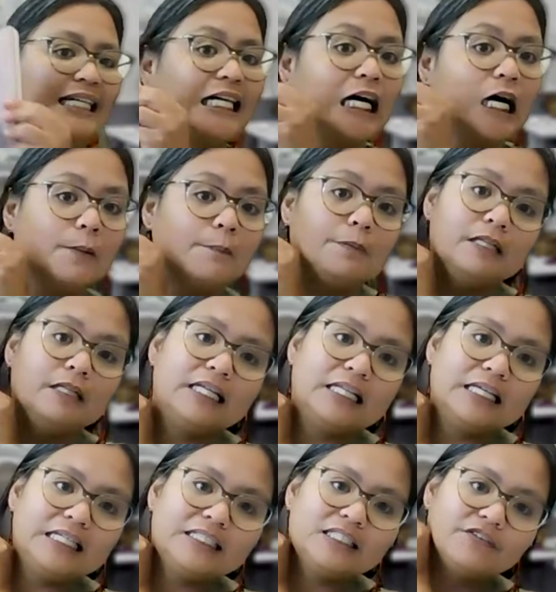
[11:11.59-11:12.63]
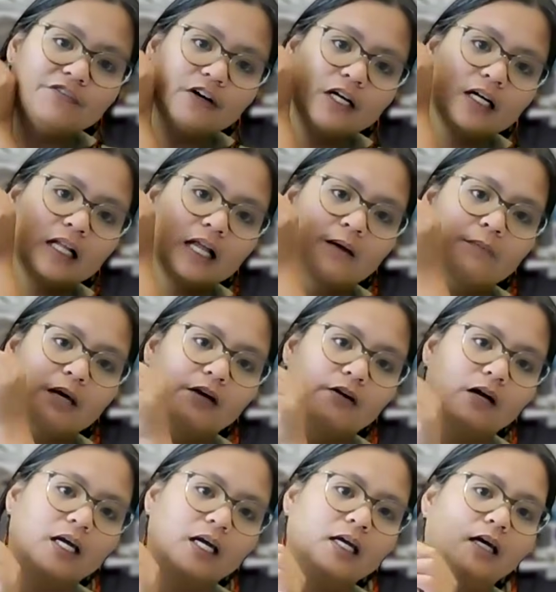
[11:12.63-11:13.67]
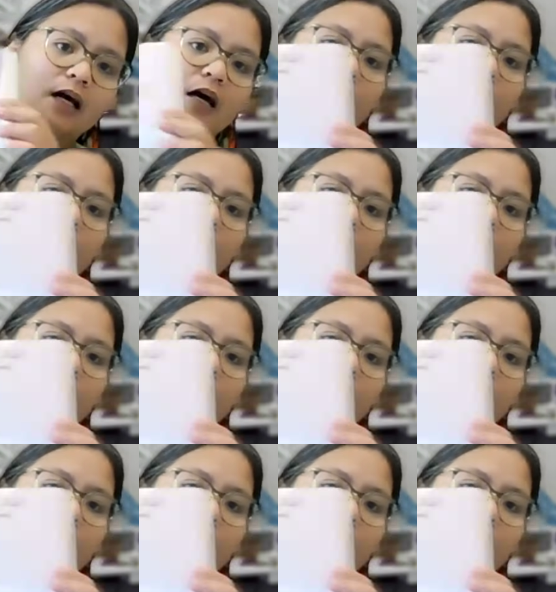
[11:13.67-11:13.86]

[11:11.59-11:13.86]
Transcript: completely different climate, right?